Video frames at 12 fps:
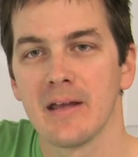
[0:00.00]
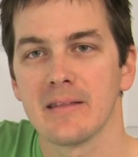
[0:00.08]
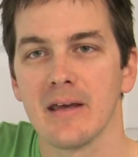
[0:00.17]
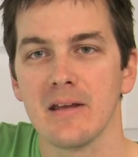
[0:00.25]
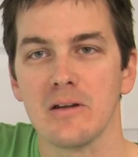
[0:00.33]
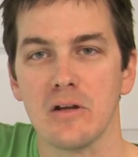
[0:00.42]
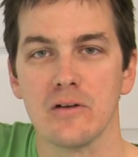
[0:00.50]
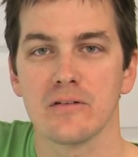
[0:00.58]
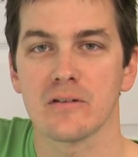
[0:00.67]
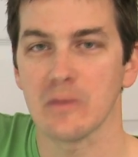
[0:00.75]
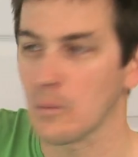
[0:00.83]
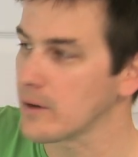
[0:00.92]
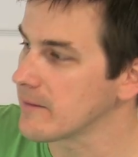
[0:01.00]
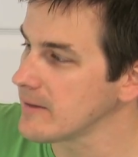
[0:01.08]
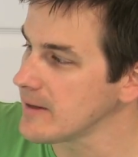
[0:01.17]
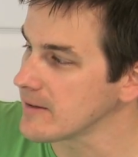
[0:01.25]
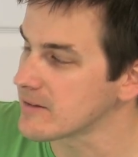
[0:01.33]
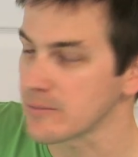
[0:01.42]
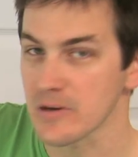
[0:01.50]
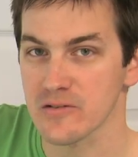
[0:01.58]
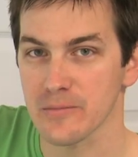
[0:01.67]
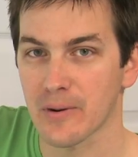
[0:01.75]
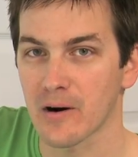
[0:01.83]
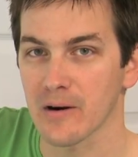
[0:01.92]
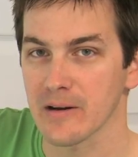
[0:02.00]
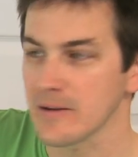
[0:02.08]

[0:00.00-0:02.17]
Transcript: they use one of these to measure PAR.